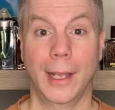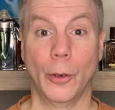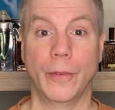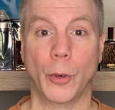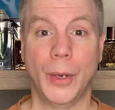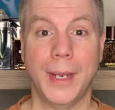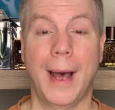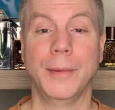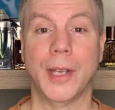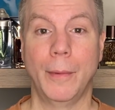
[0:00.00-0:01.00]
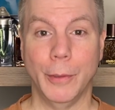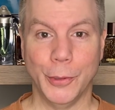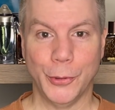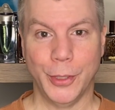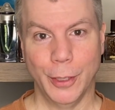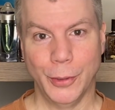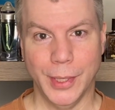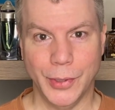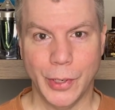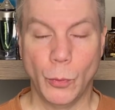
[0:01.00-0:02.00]
Hello everyone, I'm Tommy with Studio
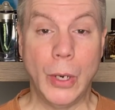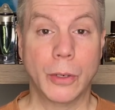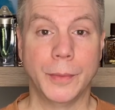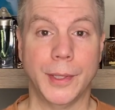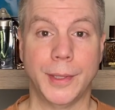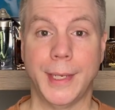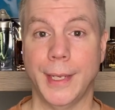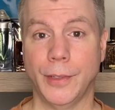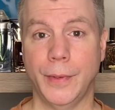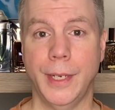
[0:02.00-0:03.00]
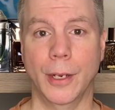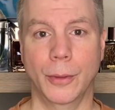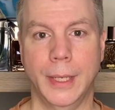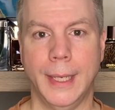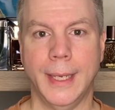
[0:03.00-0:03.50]
Scents and welcome to today's video.